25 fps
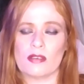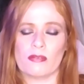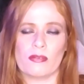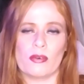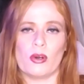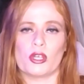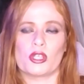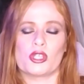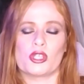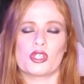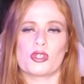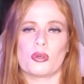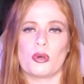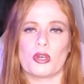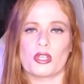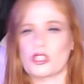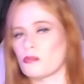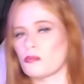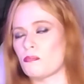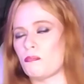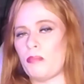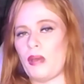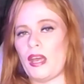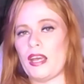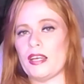of course,
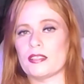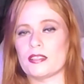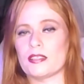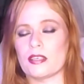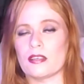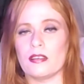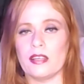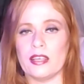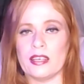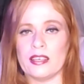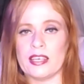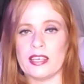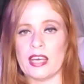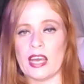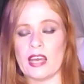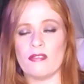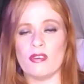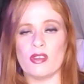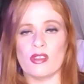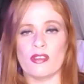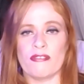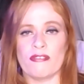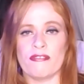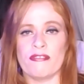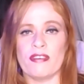Georgia basically gave
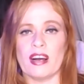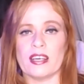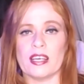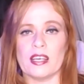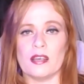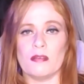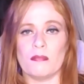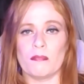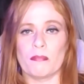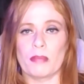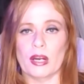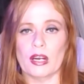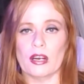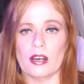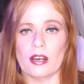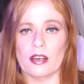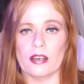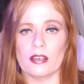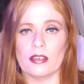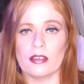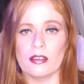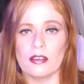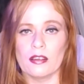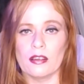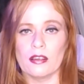you the fucking
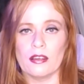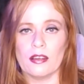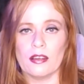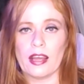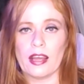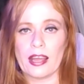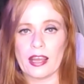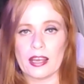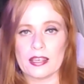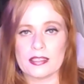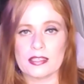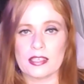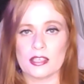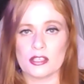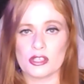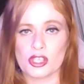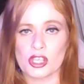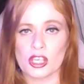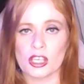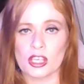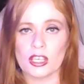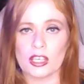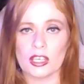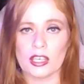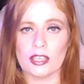bird, as it
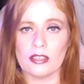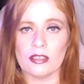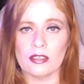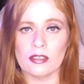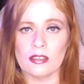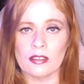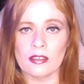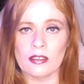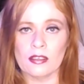should.